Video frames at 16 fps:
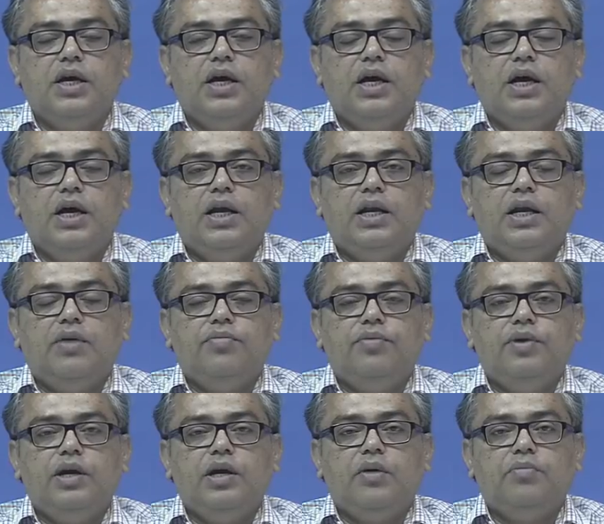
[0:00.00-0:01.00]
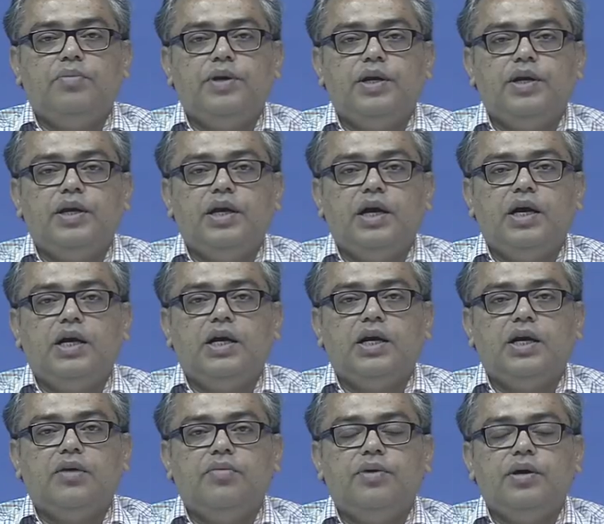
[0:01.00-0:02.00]
and every company are
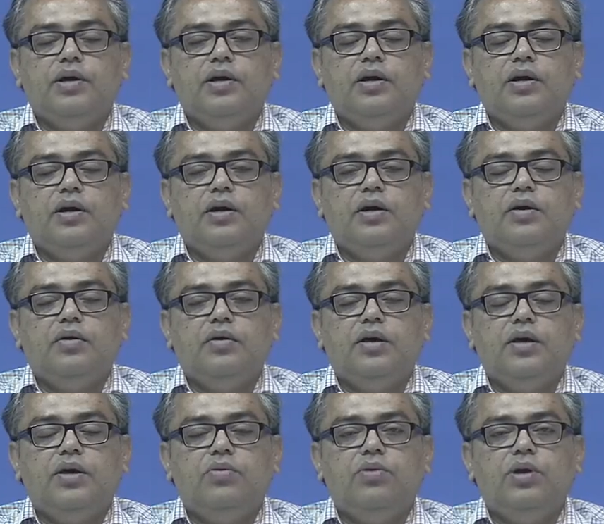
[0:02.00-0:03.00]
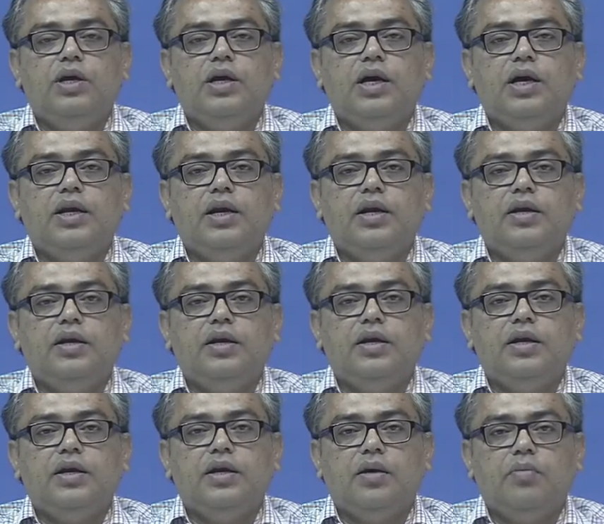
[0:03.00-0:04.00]
giving a unique
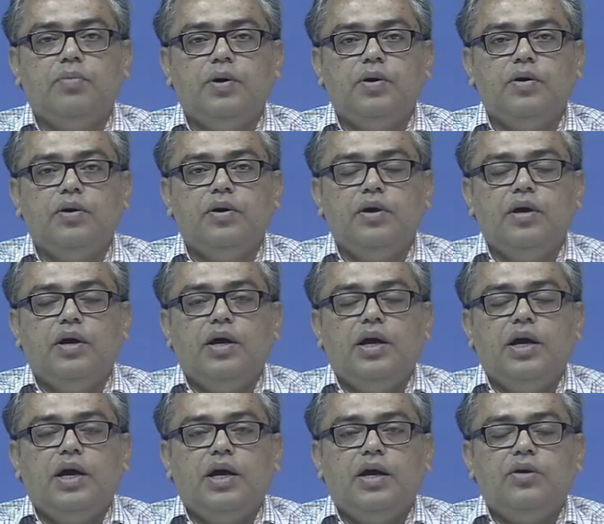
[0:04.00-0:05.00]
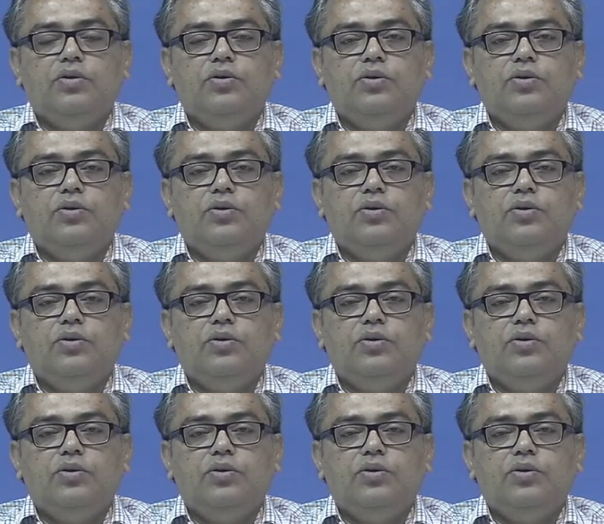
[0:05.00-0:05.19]
identity number and